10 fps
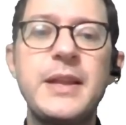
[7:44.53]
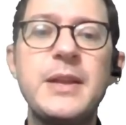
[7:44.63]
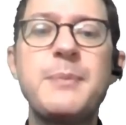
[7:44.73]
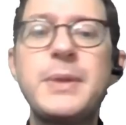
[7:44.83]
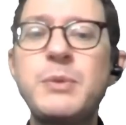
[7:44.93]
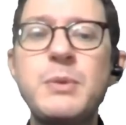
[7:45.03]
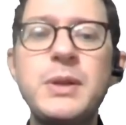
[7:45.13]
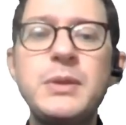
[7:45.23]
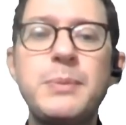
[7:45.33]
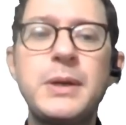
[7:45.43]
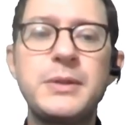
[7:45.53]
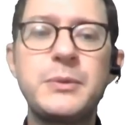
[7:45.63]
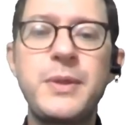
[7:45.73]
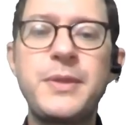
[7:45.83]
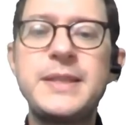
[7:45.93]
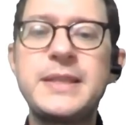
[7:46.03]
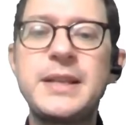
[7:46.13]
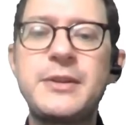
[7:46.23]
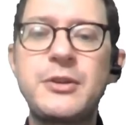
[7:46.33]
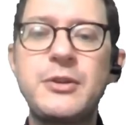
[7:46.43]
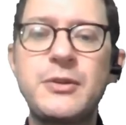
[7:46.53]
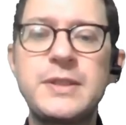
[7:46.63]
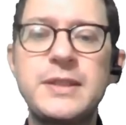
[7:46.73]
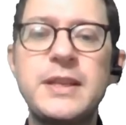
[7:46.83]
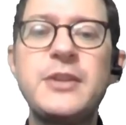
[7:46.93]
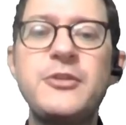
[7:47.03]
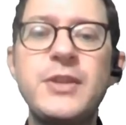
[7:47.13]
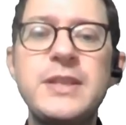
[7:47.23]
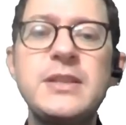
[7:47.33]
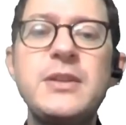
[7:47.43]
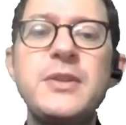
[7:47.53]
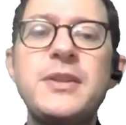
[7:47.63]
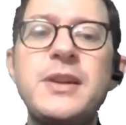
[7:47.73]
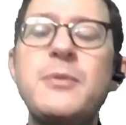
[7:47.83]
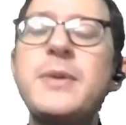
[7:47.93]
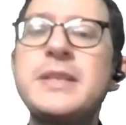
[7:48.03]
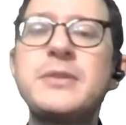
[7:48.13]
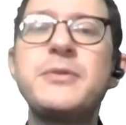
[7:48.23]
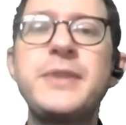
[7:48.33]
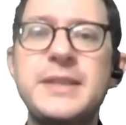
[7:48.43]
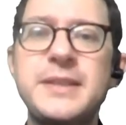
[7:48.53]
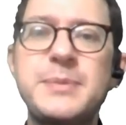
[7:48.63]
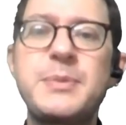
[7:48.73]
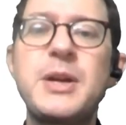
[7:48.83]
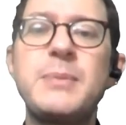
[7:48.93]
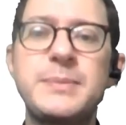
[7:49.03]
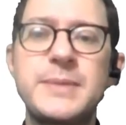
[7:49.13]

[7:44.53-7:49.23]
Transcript: But we won't bother with this in our course, just know that there are ways to fix these problems.